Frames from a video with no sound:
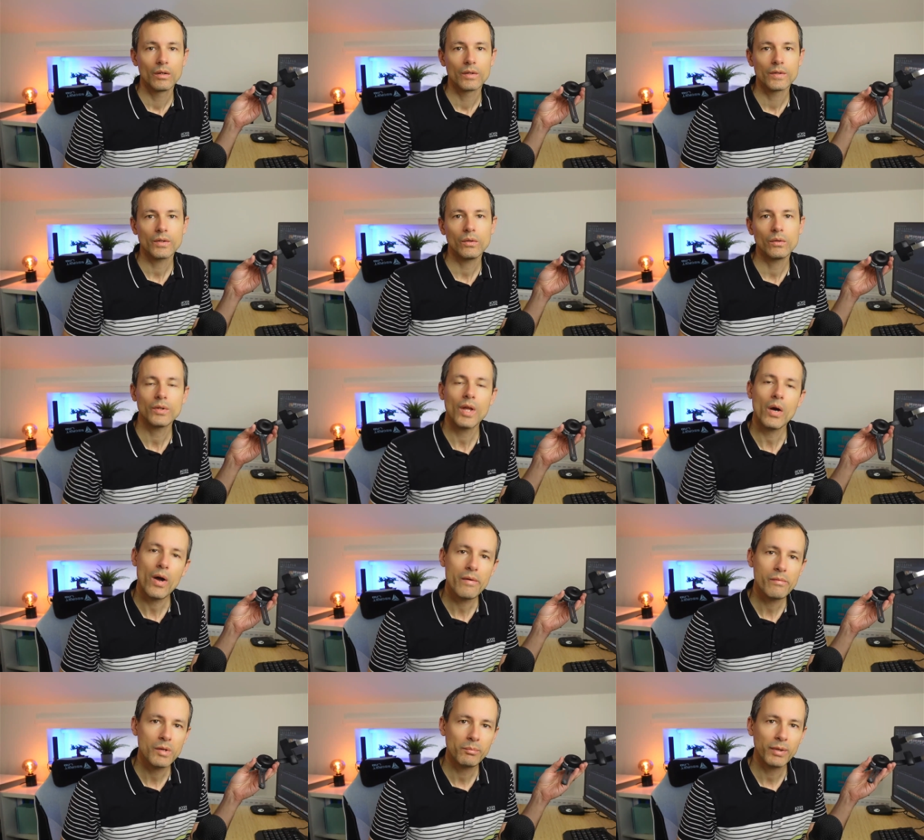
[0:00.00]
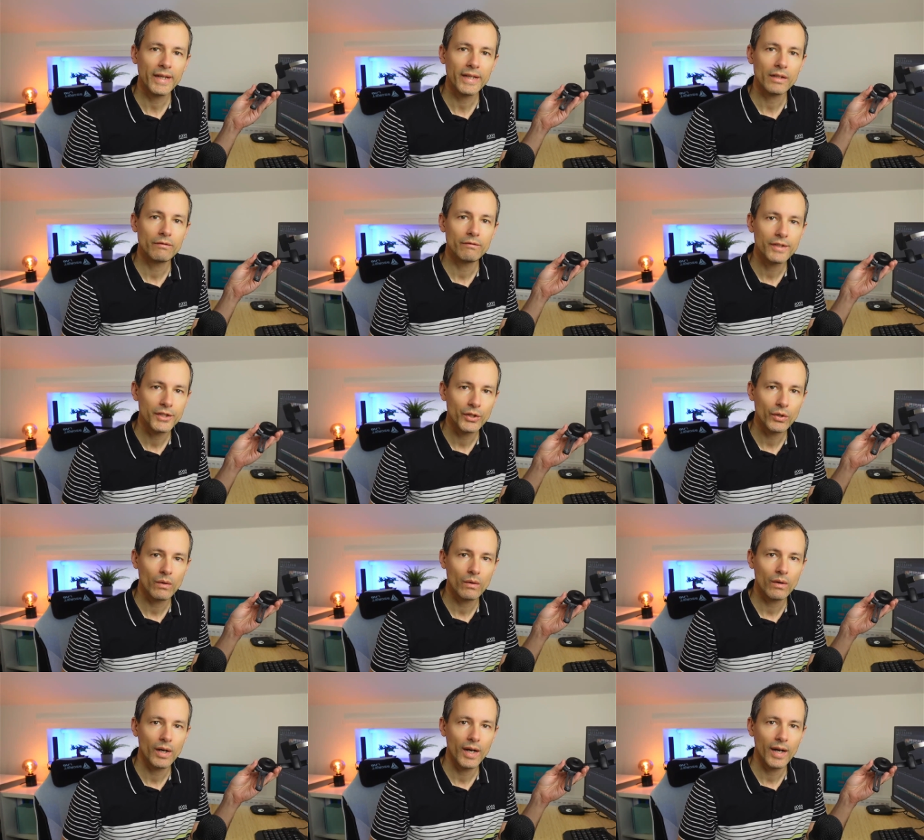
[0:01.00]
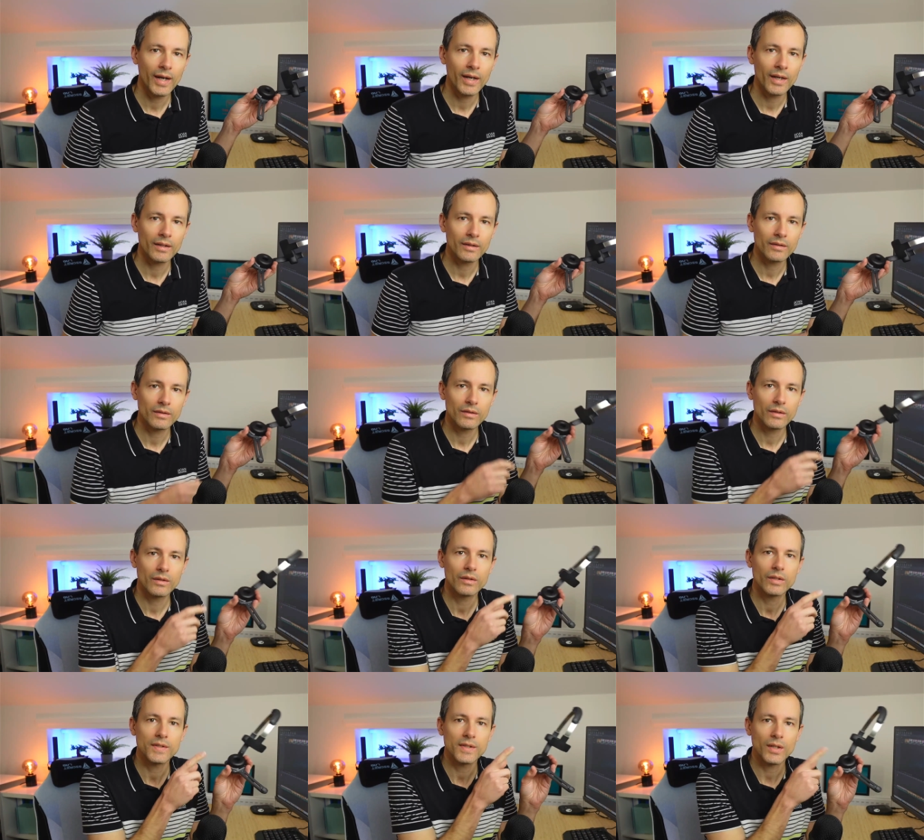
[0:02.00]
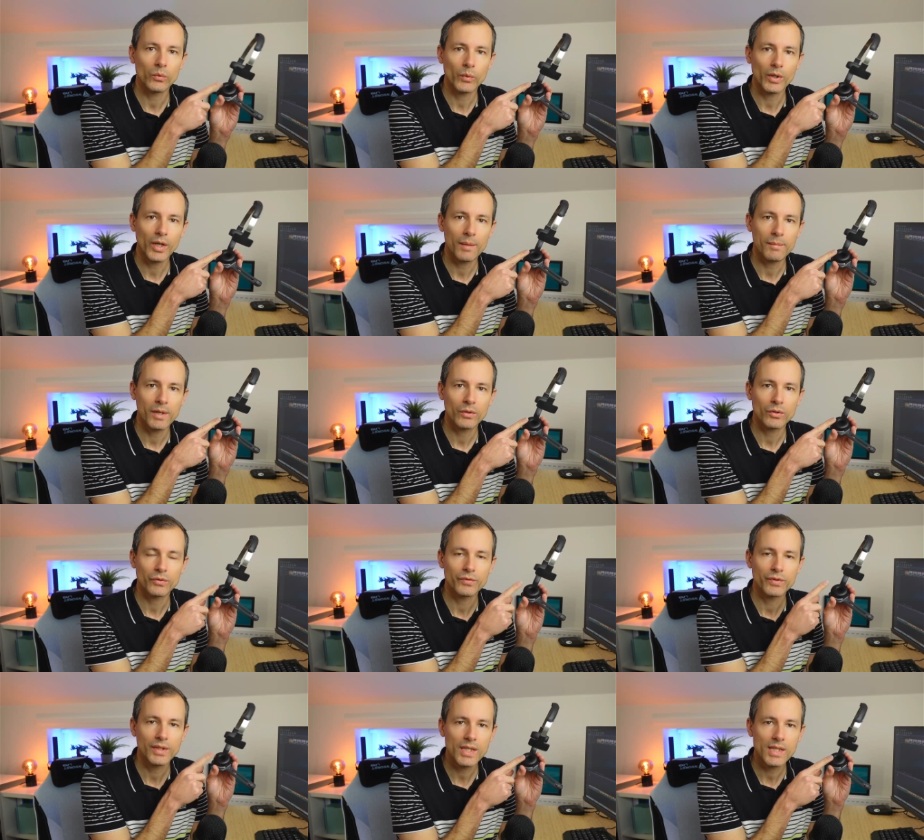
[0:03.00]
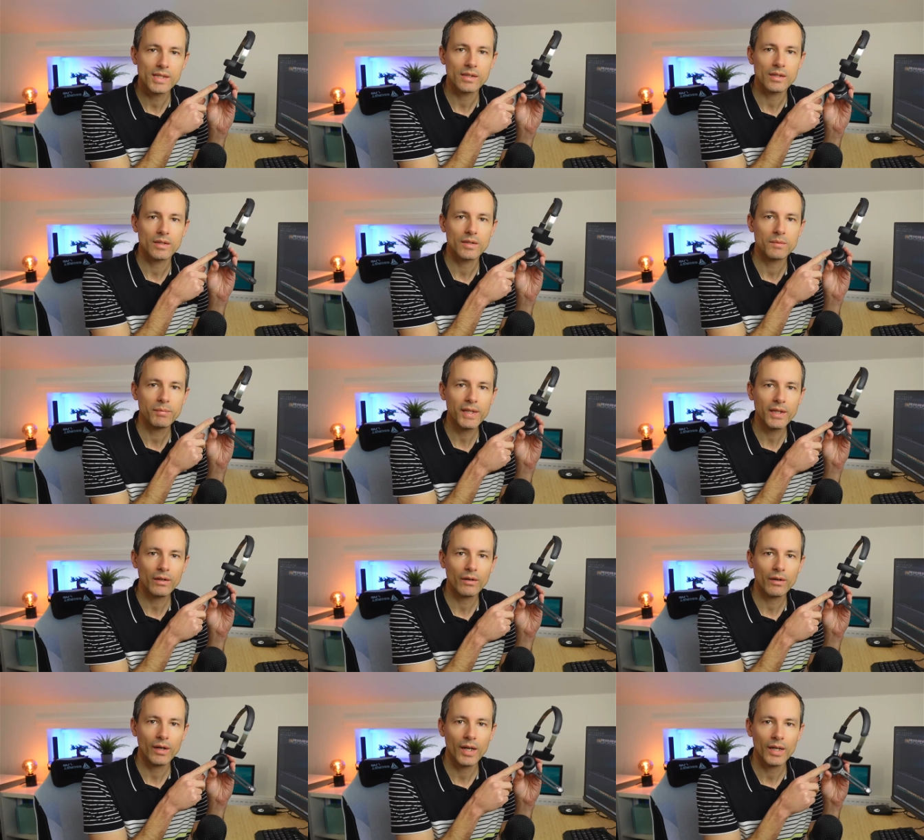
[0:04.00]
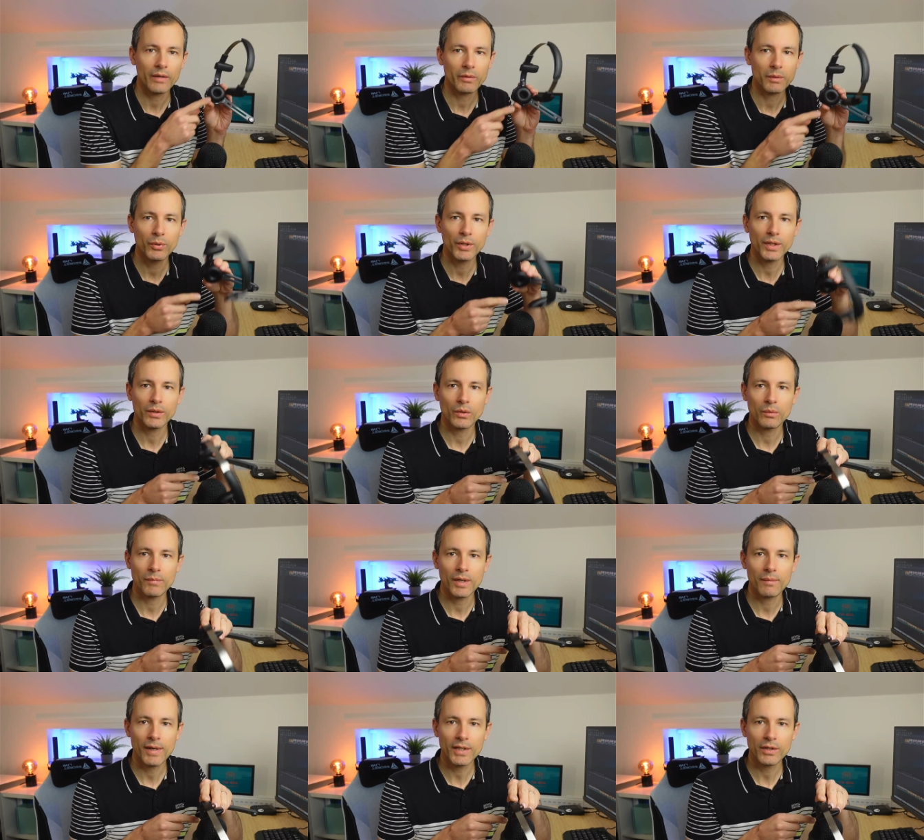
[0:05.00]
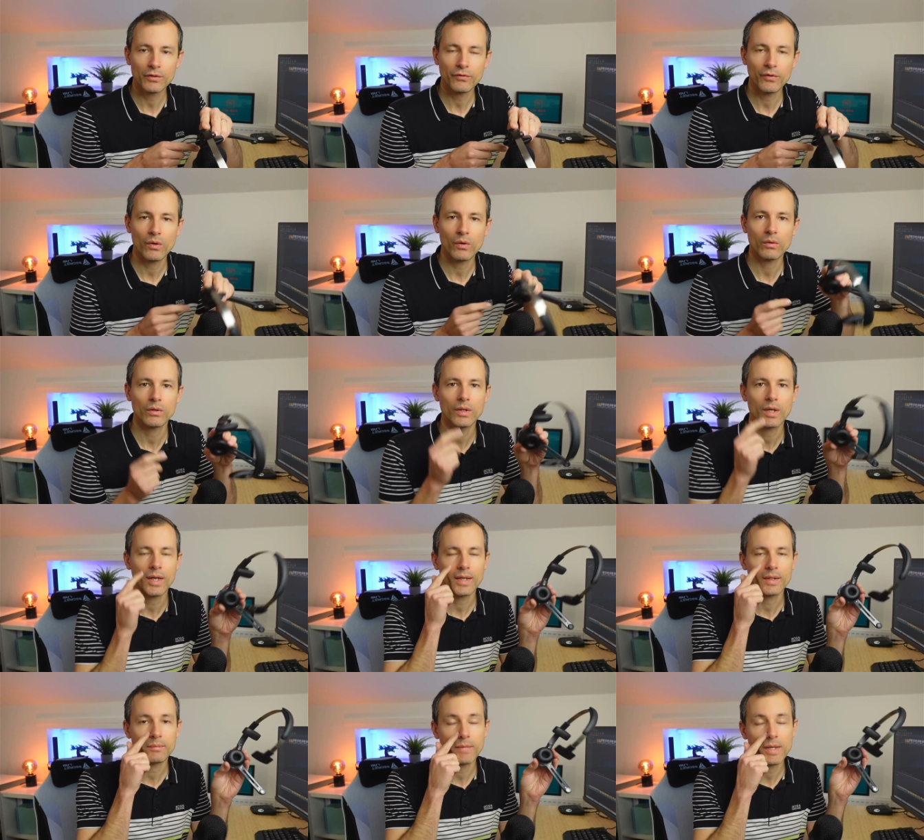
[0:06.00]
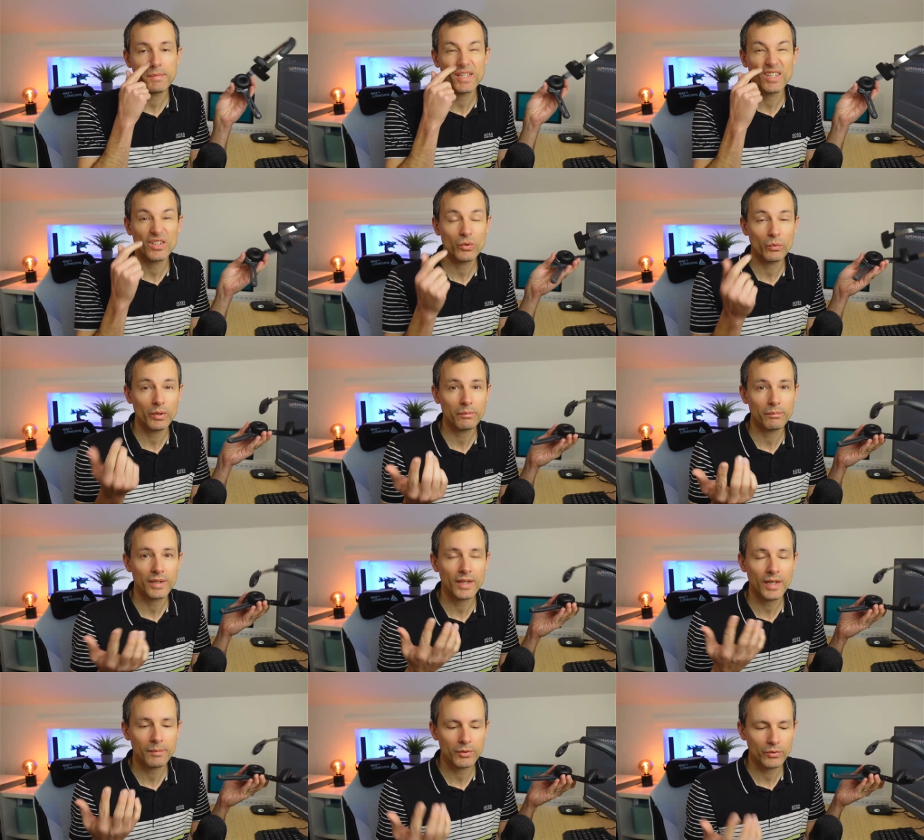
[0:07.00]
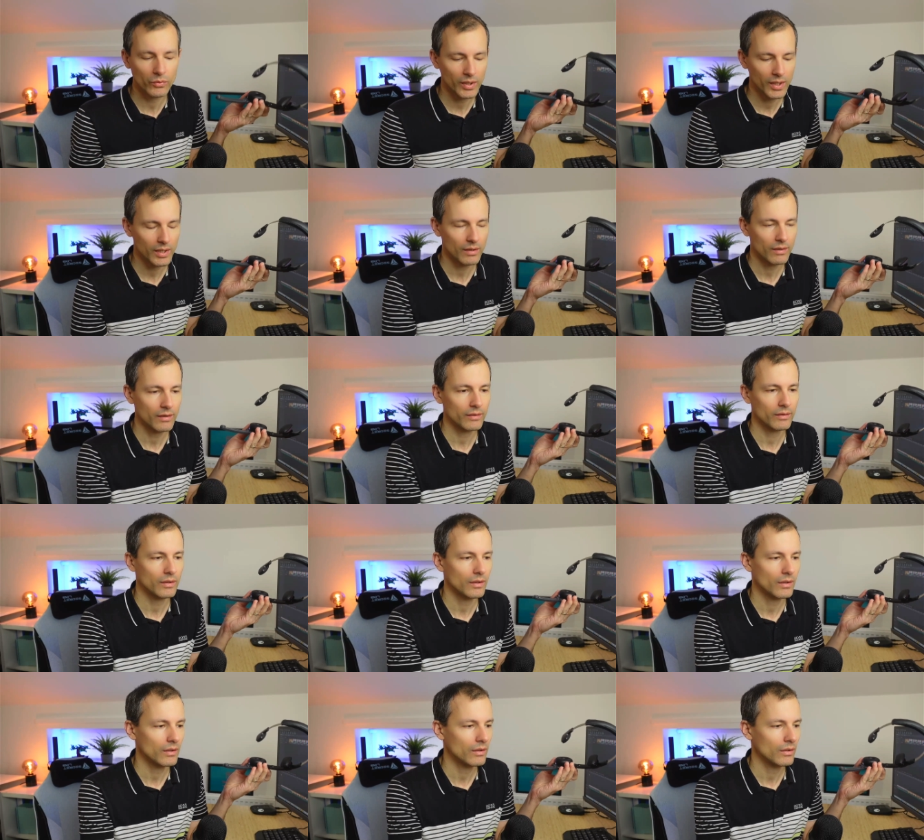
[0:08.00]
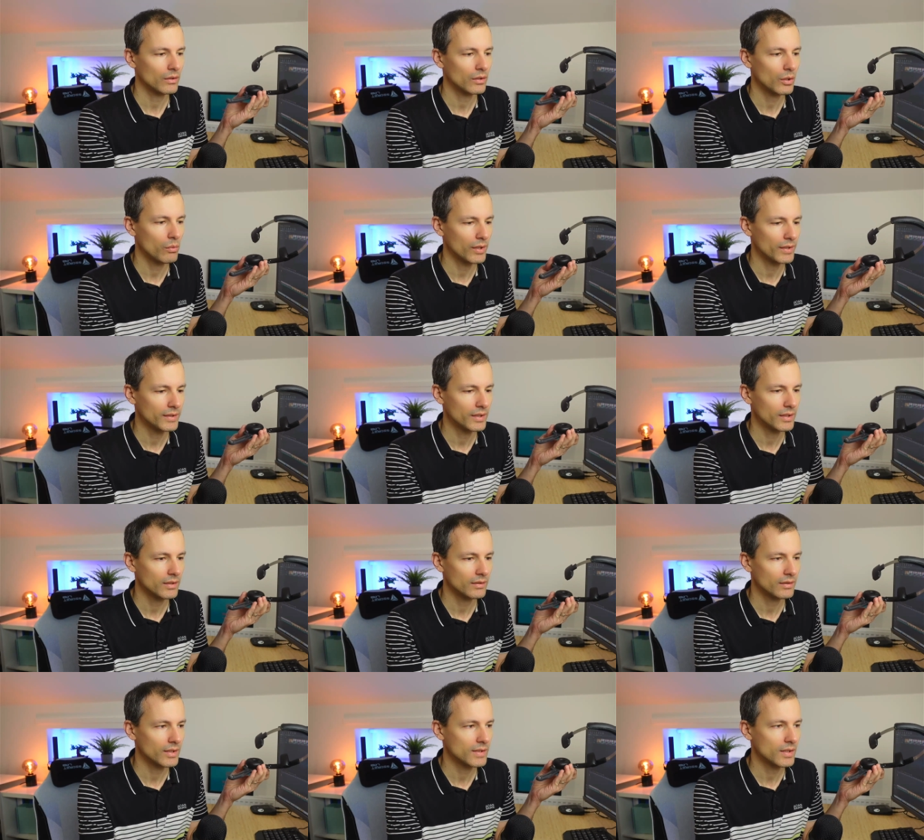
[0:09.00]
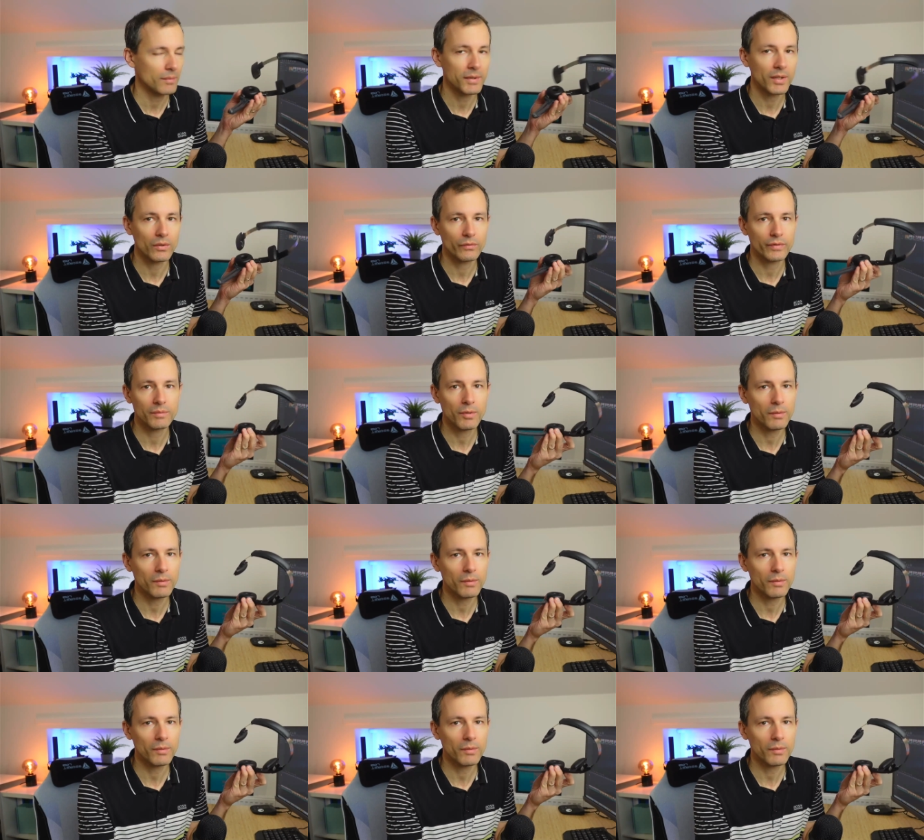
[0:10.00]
So now I will play a video and the sound will come out of this speaker and I will put it on my microphone and maybe you will be able to hear the, the quality that's coming out of it.